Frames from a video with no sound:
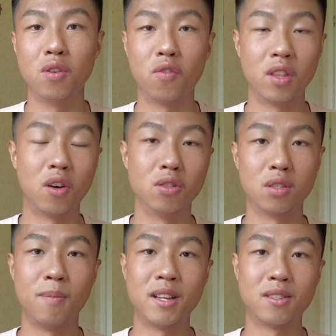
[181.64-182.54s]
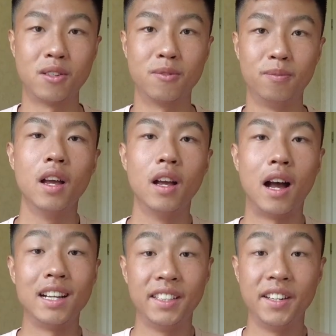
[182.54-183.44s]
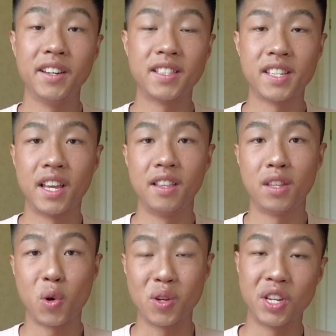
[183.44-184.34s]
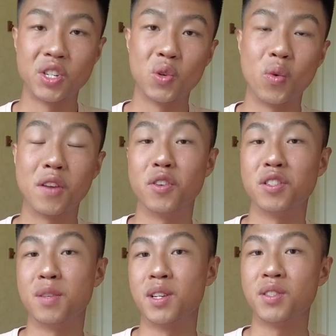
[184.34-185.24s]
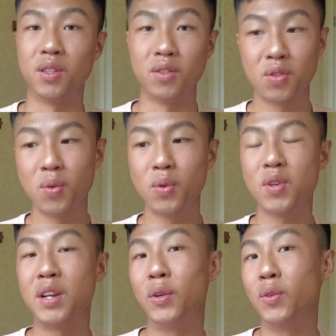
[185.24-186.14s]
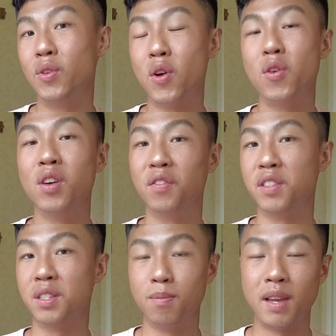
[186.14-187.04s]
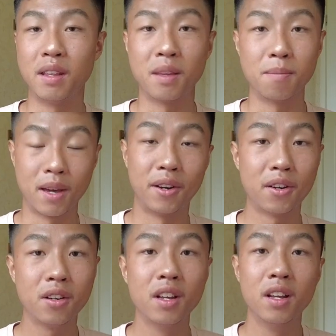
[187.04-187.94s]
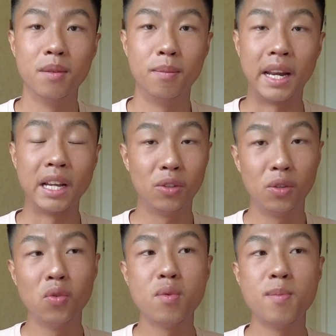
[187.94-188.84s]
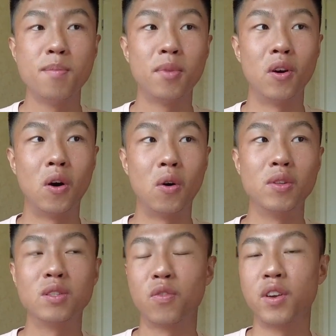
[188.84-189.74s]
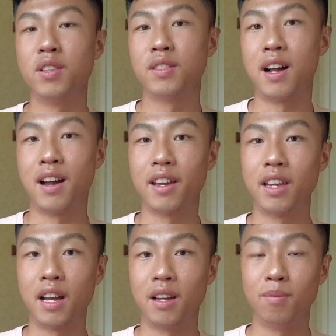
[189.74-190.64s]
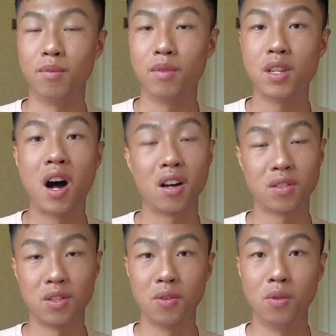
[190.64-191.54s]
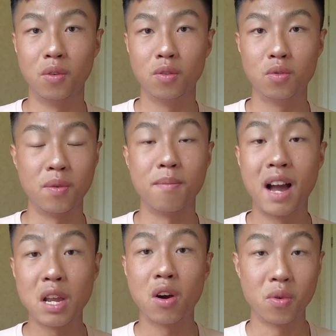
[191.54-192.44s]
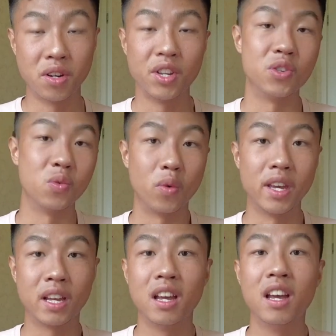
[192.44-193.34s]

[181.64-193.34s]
for the whole semester. I didn't attend the orientation week for semester 2, so I don't know if it's anything better, but I do remember all these friends I talked to during my orientation week.